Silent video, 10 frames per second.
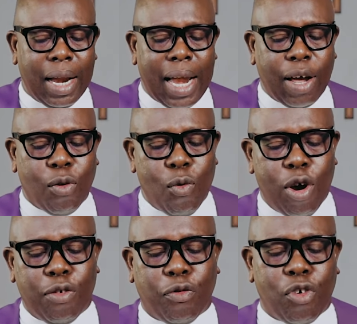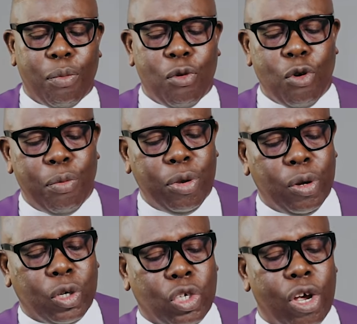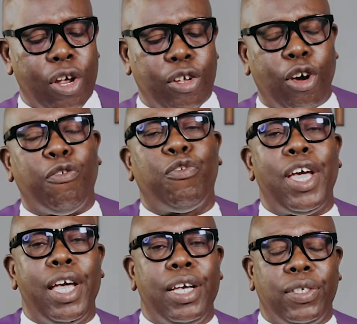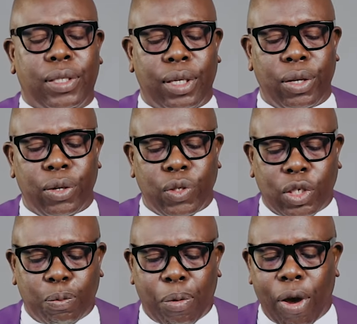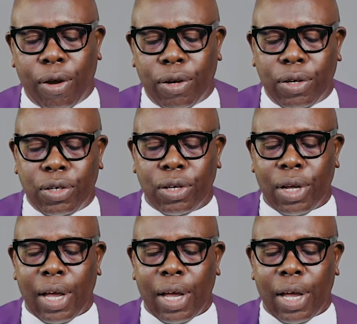like one from whom you turn your face, spurned,